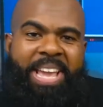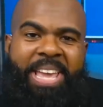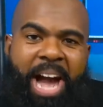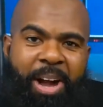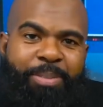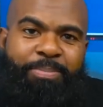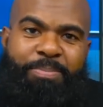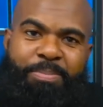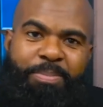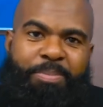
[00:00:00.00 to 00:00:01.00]

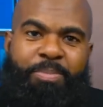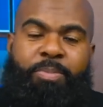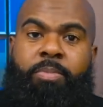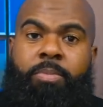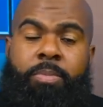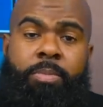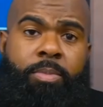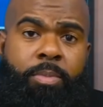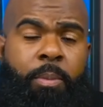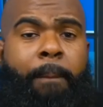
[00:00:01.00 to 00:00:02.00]

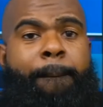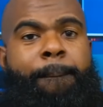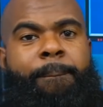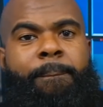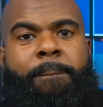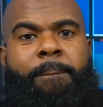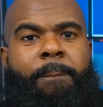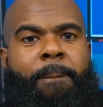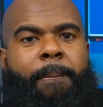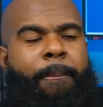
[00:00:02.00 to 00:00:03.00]

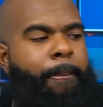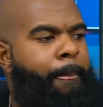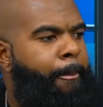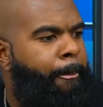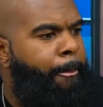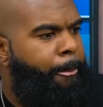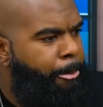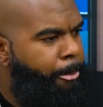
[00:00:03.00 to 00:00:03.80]
[no speech]